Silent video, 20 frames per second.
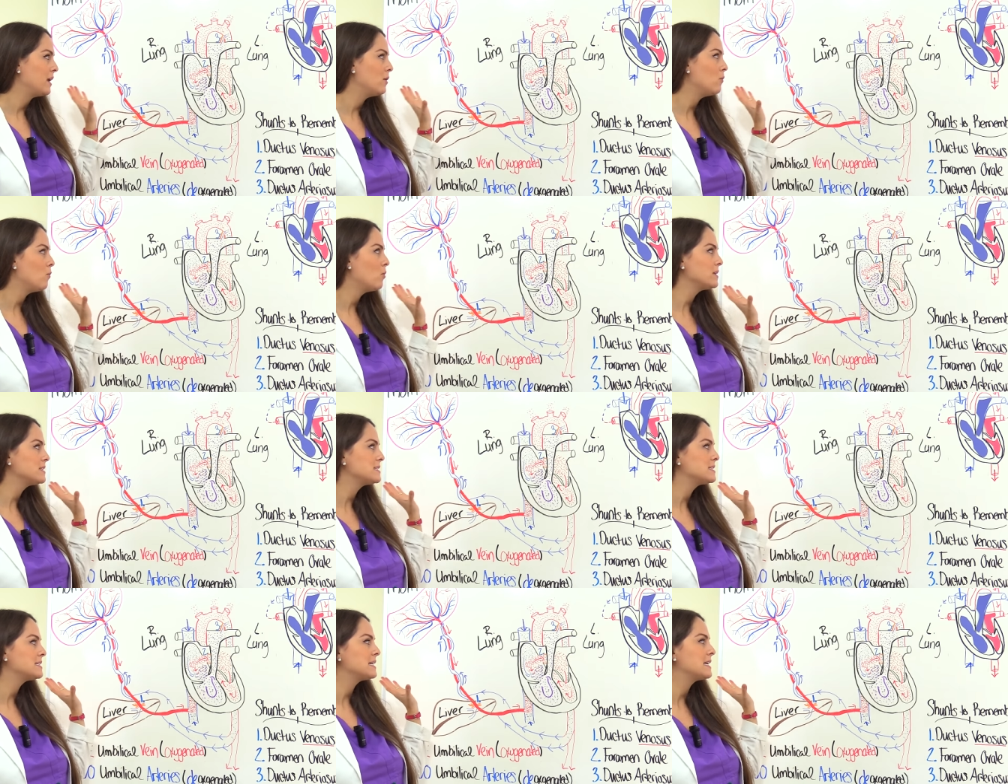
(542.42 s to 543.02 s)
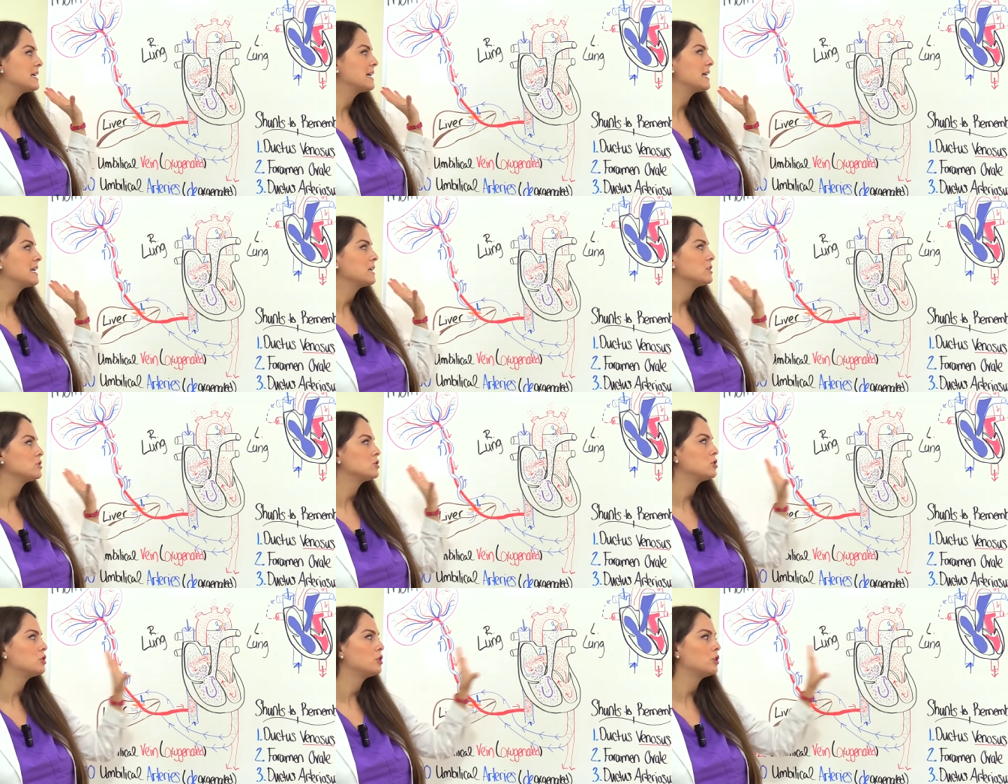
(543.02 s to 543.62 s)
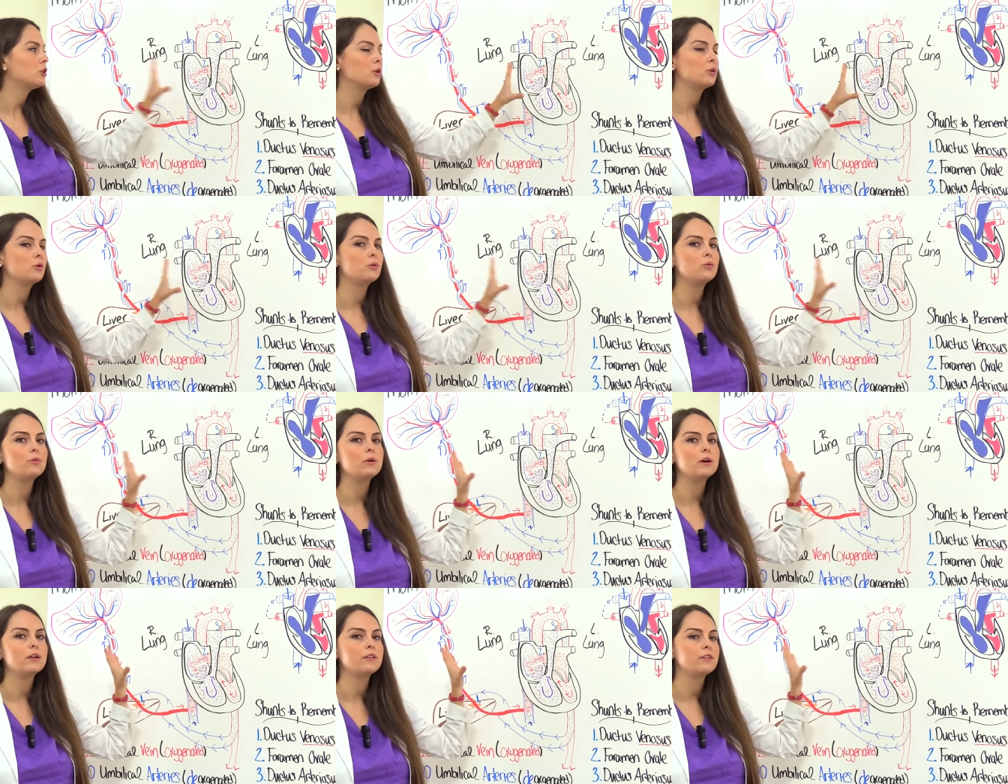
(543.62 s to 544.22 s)
and it wants to get it
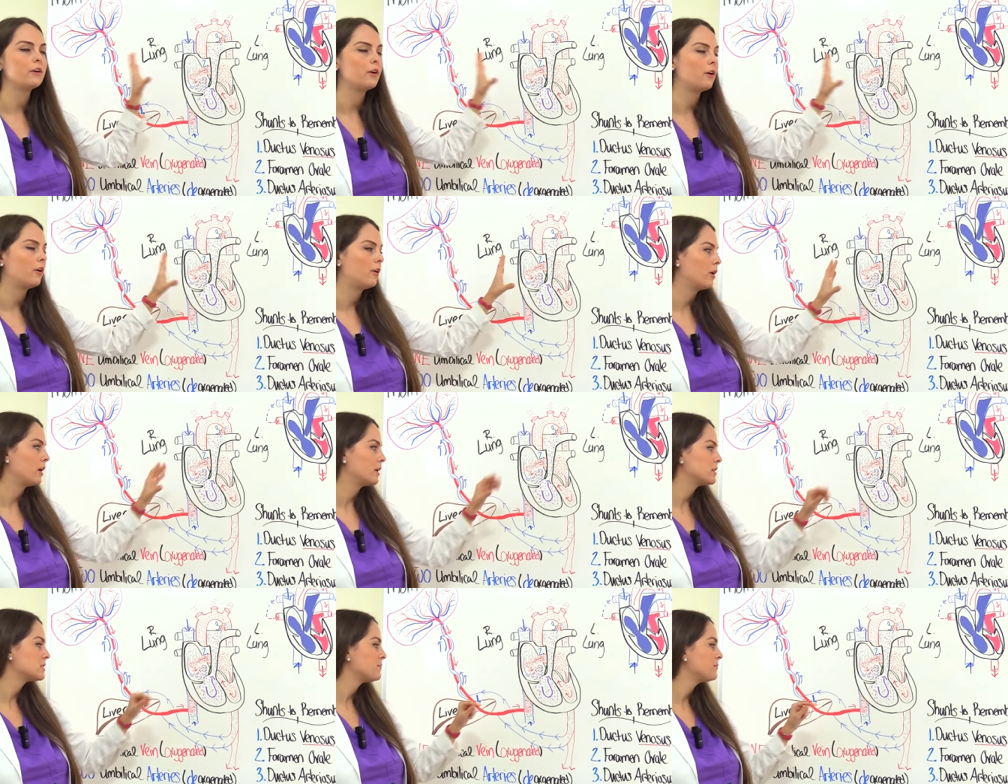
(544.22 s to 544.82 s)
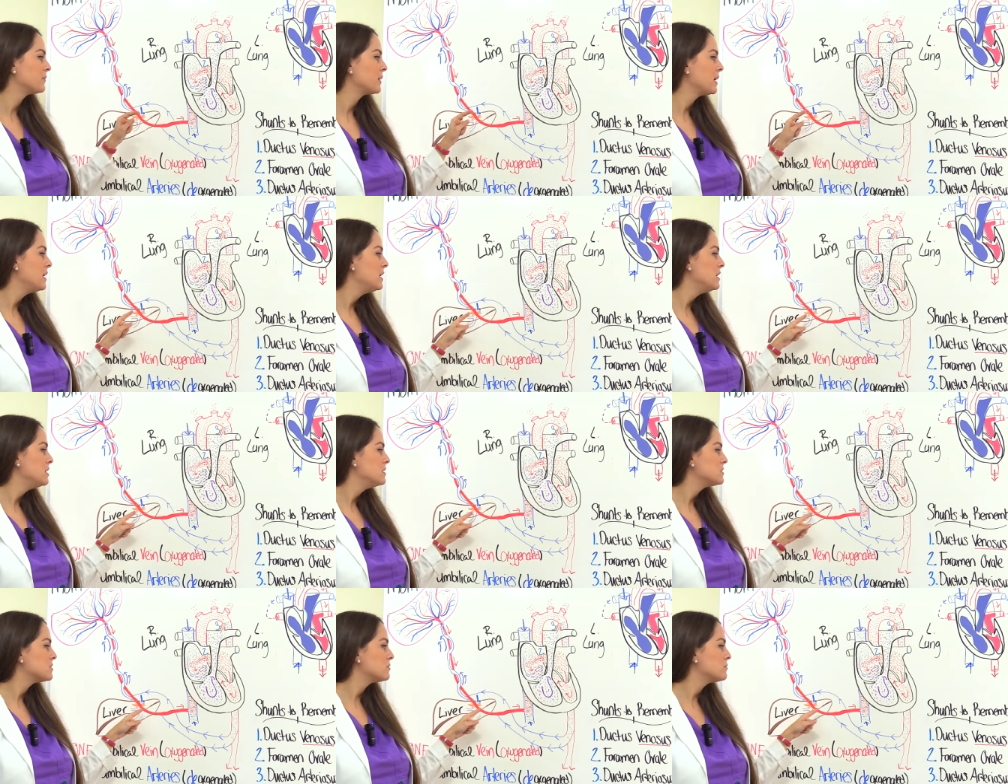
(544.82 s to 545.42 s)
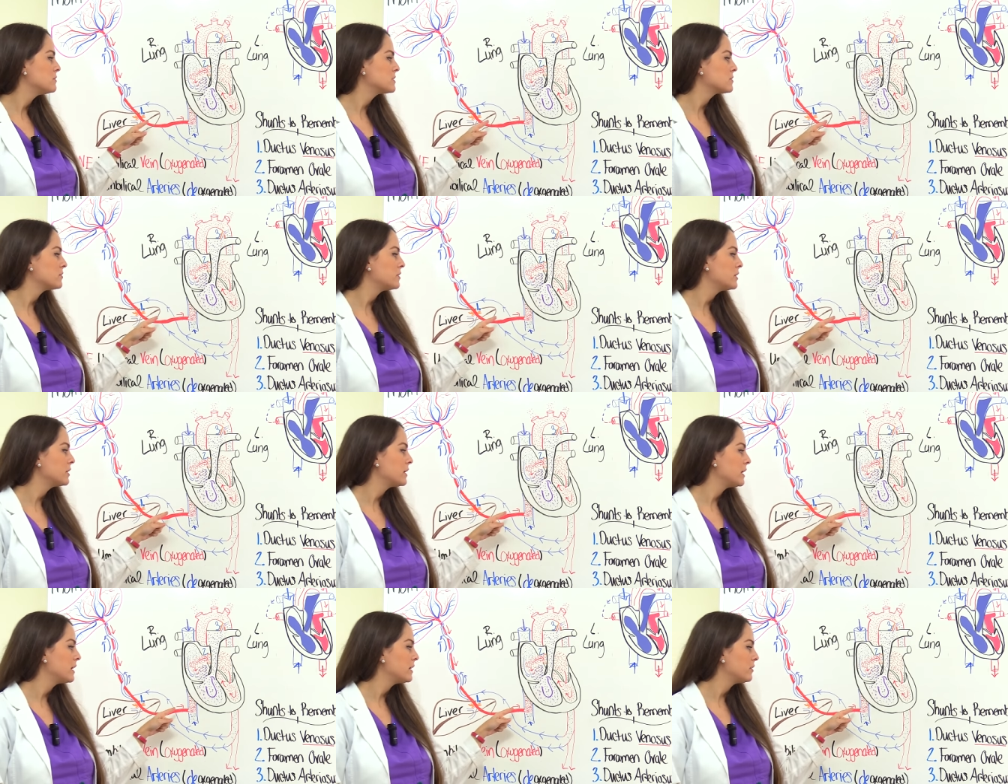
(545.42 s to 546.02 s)
to the heart. So it's
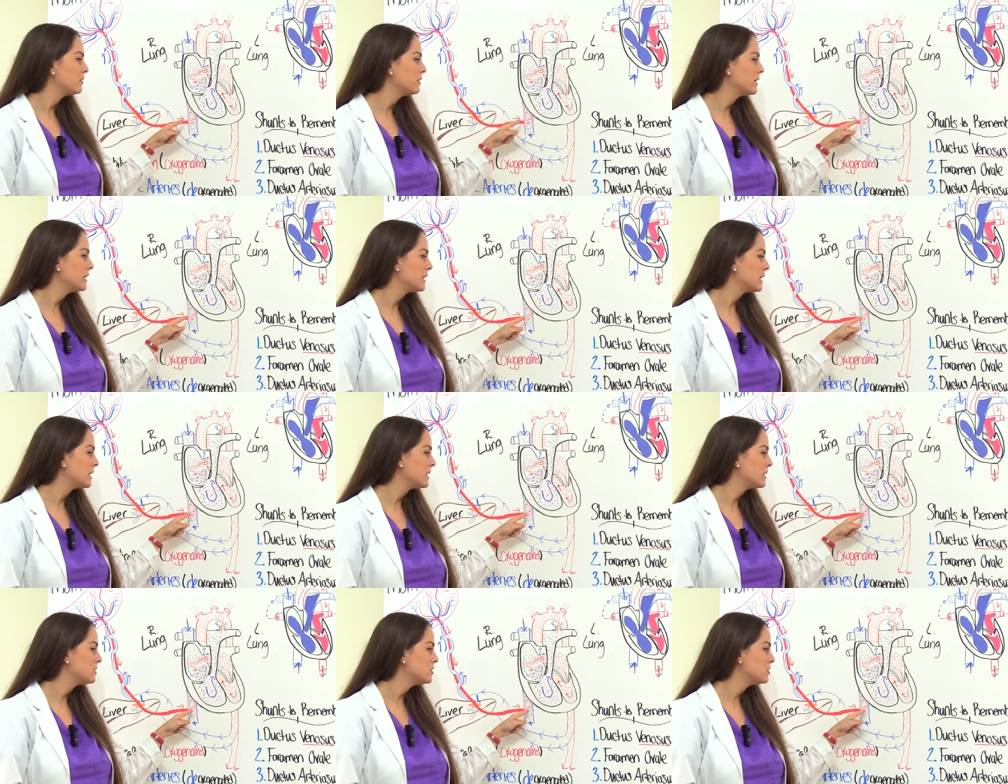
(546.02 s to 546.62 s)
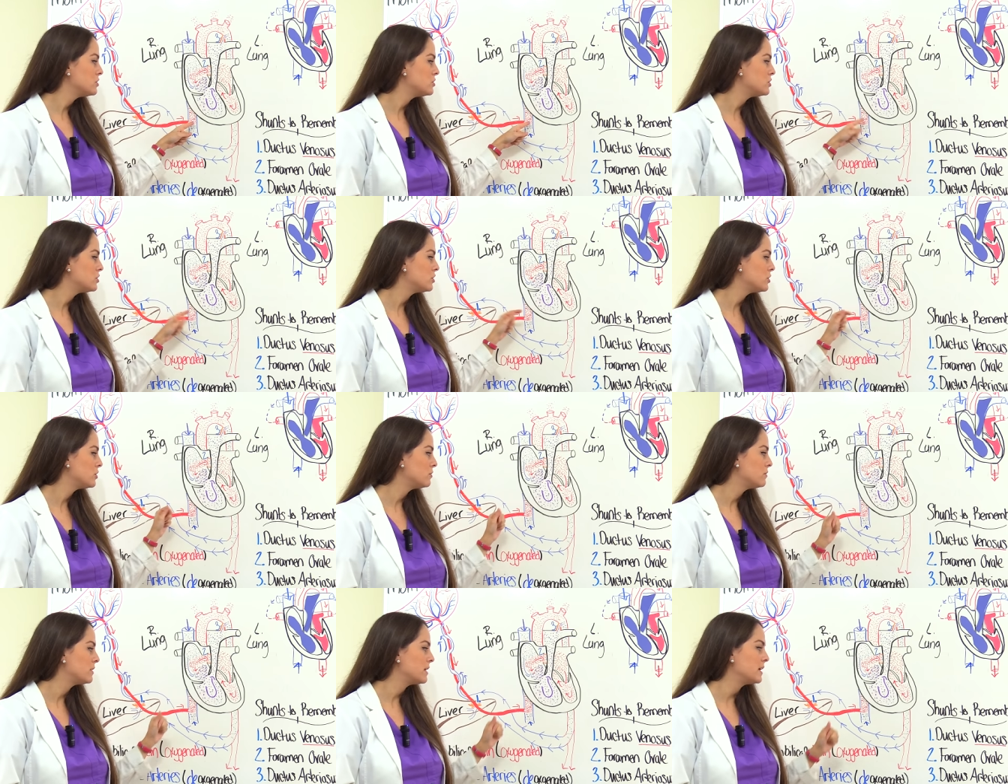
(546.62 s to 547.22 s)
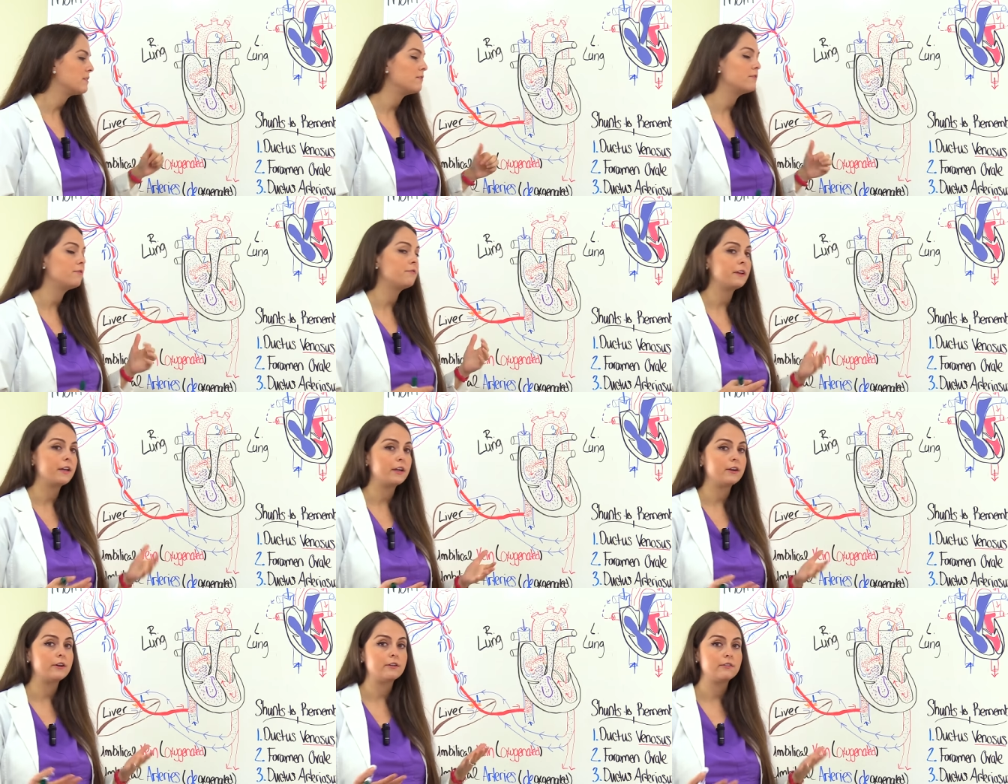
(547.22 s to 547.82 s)
going to enter into the
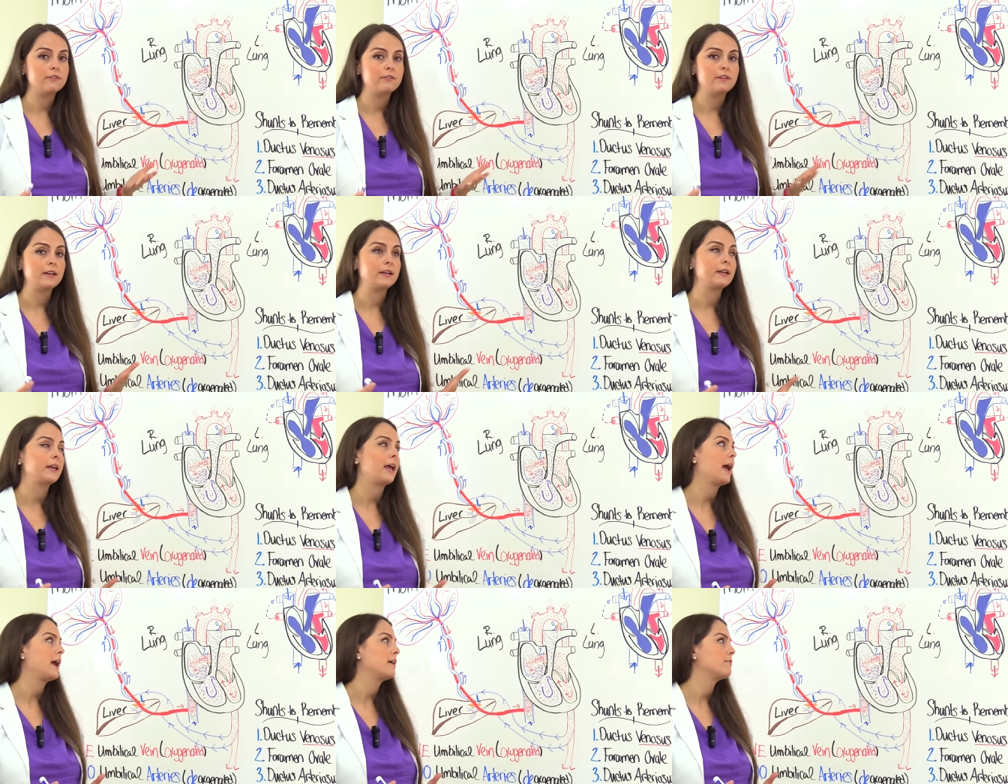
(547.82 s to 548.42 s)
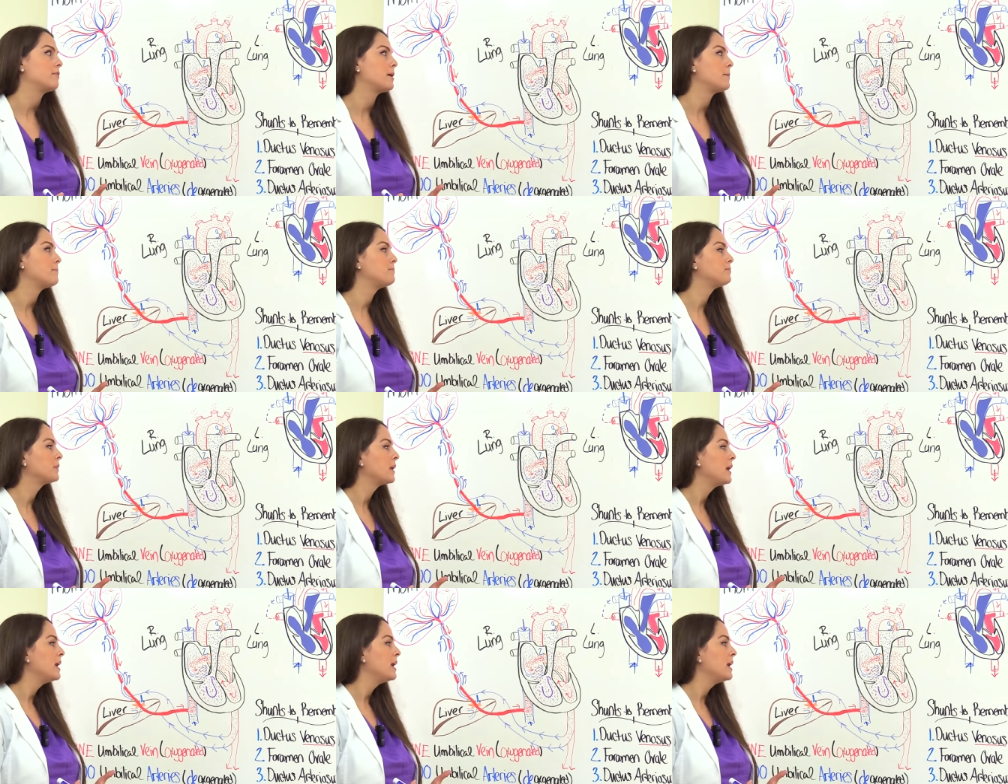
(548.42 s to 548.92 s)
inferior vena cava.